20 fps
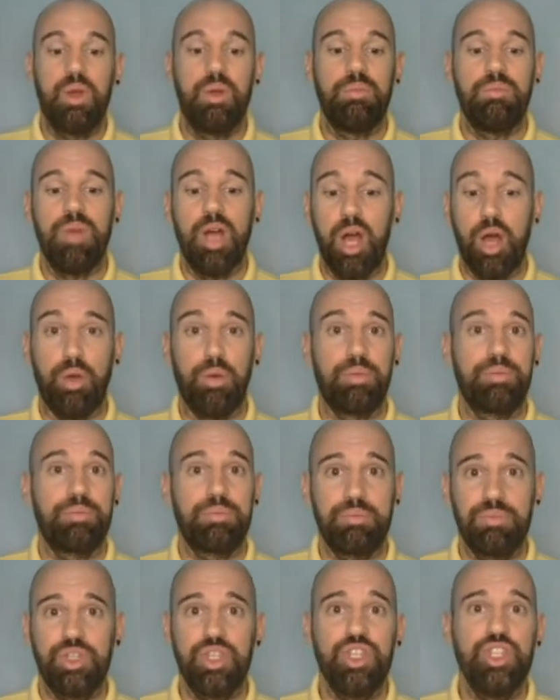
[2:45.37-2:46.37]
oh,
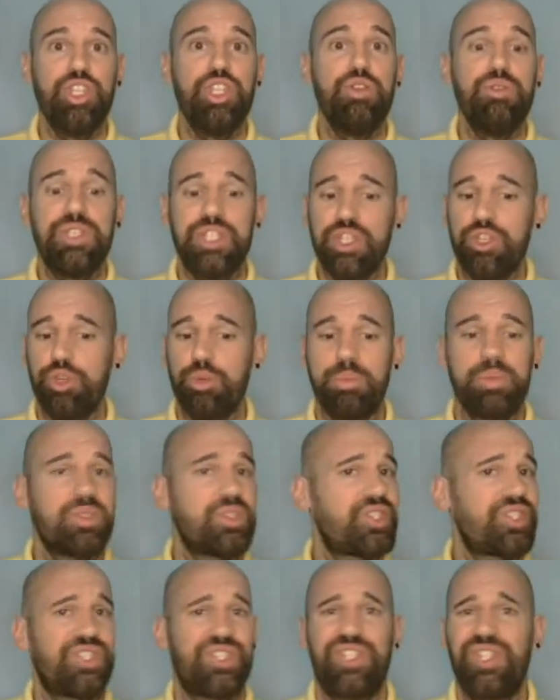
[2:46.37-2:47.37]
YouTube,
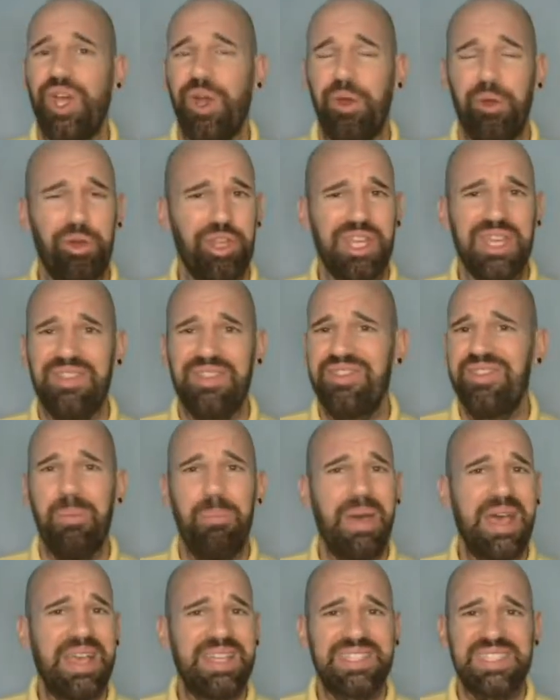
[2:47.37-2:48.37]
totally the
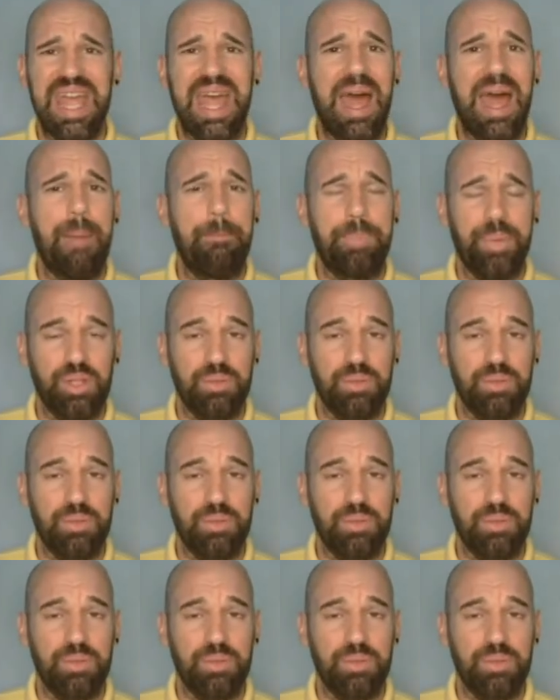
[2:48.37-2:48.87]
best app.